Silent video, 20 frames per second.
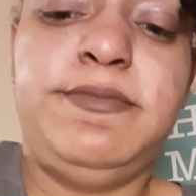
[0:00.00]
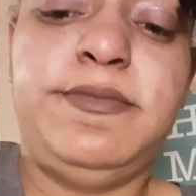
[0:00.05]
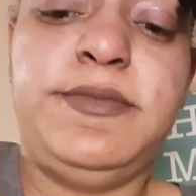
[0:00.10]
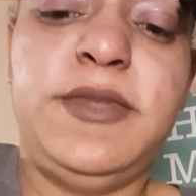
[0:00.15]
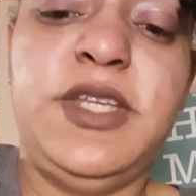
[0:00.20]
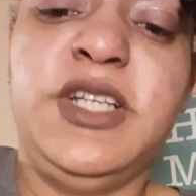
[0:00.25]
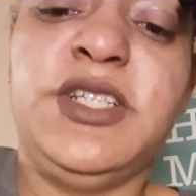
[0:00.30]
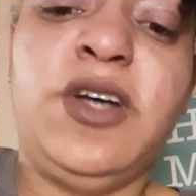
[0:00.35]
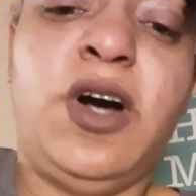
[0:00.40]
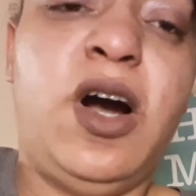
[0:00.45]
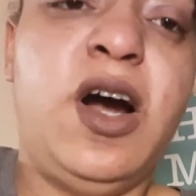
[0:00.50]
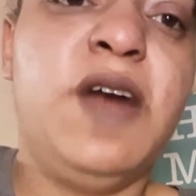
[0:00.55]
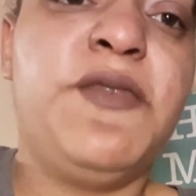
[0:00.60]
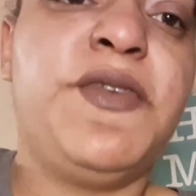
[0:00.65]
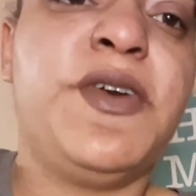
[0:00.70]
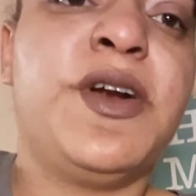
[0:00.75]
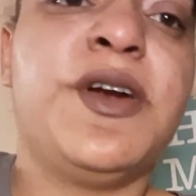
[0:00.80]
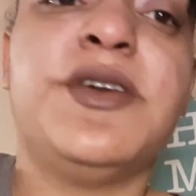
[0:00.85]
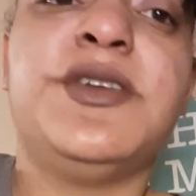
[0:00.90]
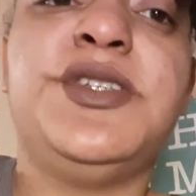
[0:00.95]
it's hard
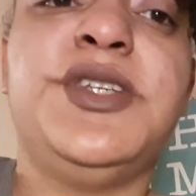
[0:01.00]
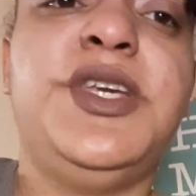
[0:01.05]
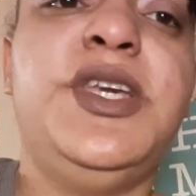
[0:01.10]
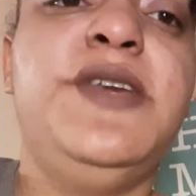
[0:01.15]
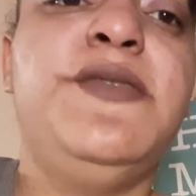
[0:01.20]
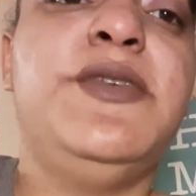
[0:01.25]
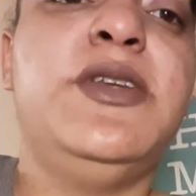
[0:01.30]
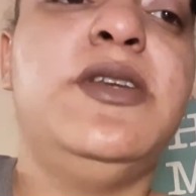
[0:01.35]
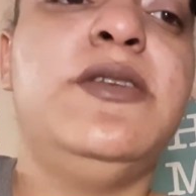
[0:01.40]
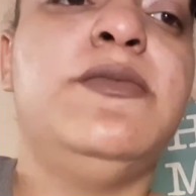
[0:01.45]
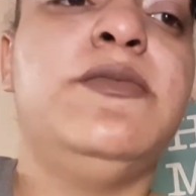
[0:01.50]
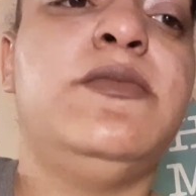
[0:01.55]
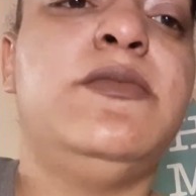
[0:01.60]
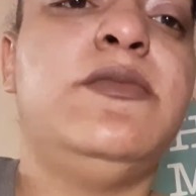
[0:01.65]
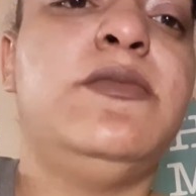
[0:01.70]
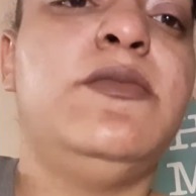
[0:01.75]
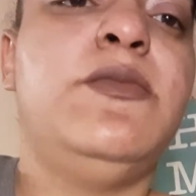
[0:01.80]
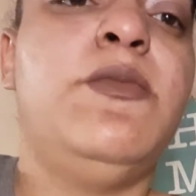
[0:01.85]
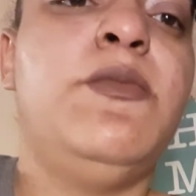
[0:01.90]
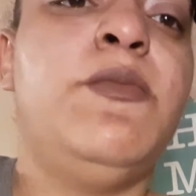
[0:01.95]
for her to even
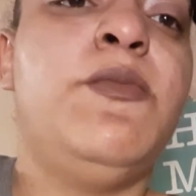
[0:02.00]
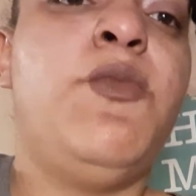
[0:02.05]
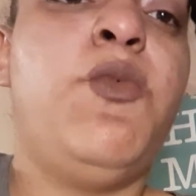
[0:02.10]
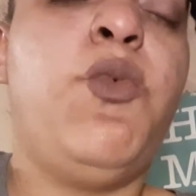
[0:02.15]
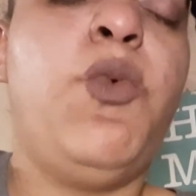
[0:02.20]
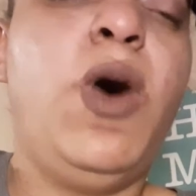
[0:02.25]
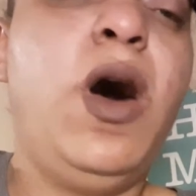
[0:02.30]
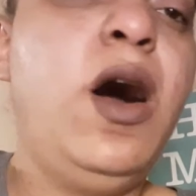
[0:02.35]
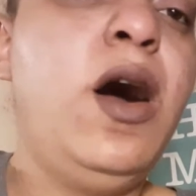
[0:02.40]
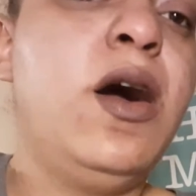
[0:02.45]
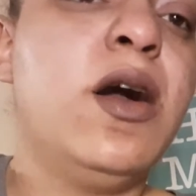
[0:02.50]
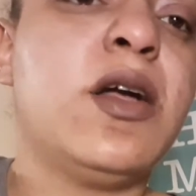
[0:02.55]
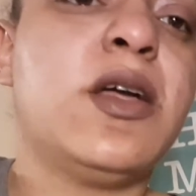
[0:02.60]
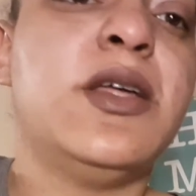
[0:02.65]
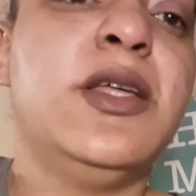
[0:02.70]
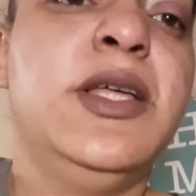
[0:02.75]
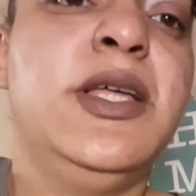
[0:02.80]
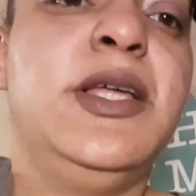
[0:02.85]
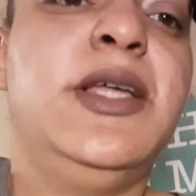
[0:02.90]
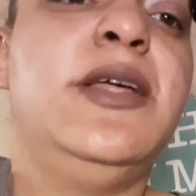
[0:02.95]
walk
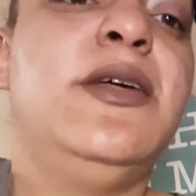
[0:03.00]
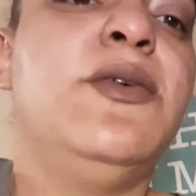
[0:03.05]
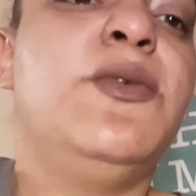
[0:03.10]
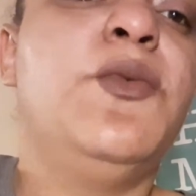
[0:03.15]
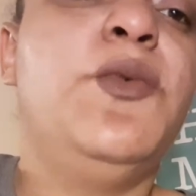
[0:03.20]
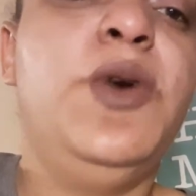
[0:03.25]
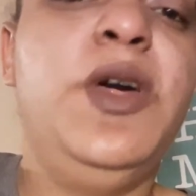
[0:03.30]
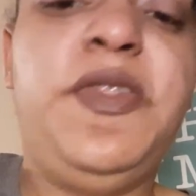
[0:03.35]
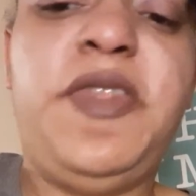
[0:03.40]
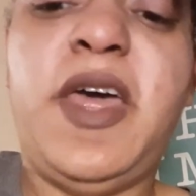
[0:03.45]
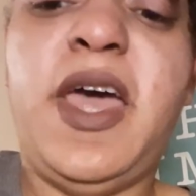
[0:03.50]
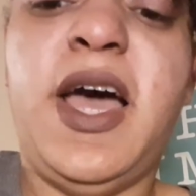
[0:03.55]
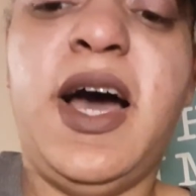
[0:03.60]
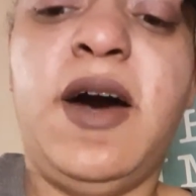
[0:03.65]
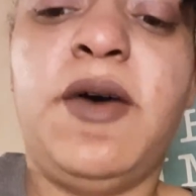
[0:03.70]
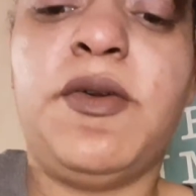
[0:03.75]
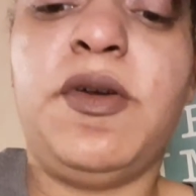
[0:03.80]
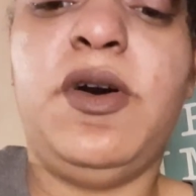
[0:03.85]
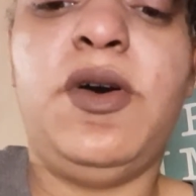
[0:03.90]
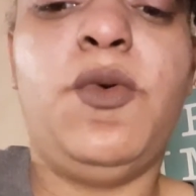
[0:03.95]

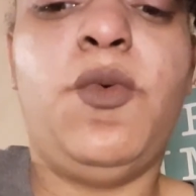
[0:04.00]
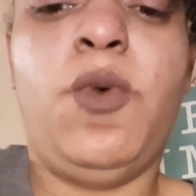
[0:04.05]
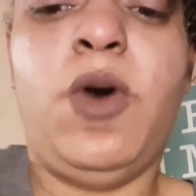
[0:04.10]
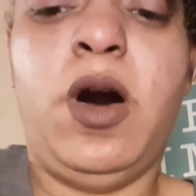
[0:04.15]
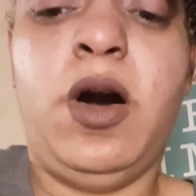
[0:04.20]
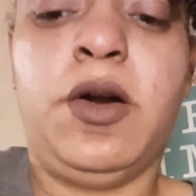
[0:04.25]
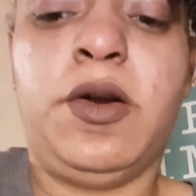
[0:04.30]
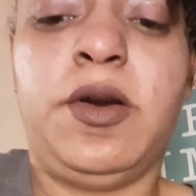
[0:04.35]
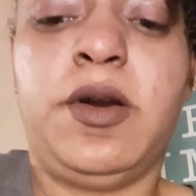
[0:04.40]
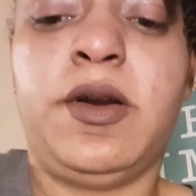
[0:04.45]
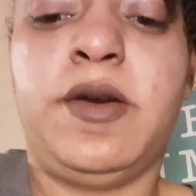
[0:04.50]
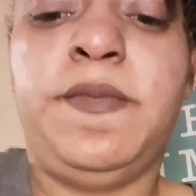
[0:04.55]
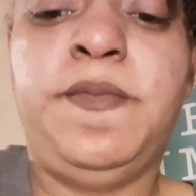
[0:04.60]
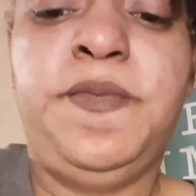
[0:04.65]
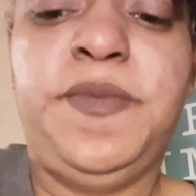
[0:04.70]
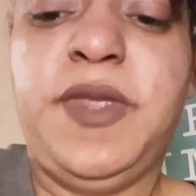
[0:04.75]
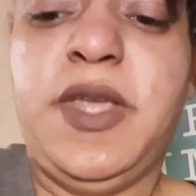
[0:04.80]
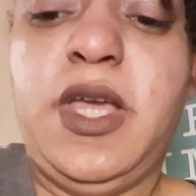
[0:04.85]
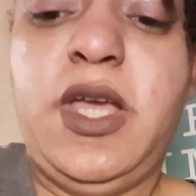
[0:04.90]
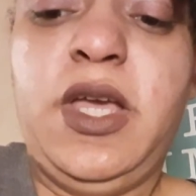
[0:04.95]
without a walker.
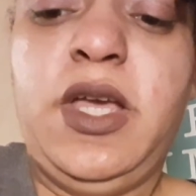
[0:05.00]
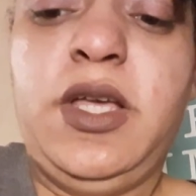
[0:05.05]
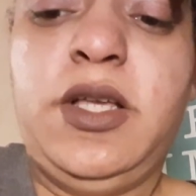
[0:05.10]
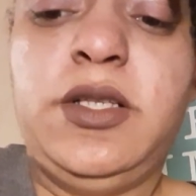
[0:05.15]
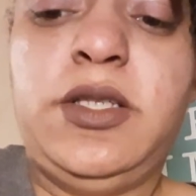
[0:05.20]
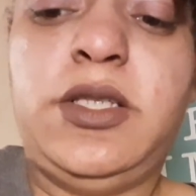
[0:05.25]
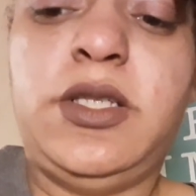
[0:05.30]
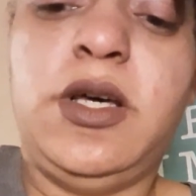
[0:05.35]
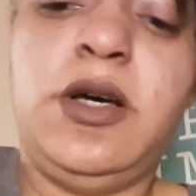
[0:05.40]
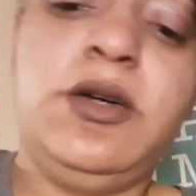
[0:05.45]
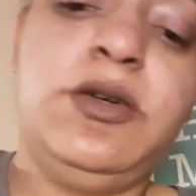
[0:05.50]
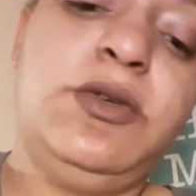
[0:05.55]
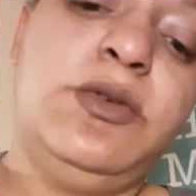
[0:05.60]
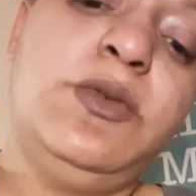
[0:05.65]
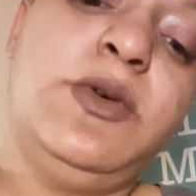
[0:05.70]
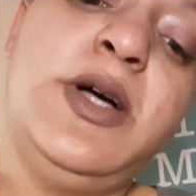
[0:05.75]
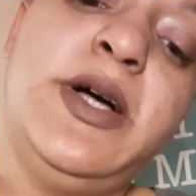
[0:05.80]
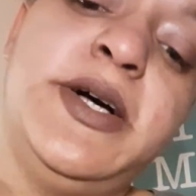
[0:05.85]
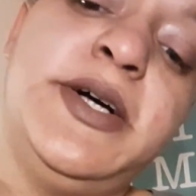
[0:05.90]
So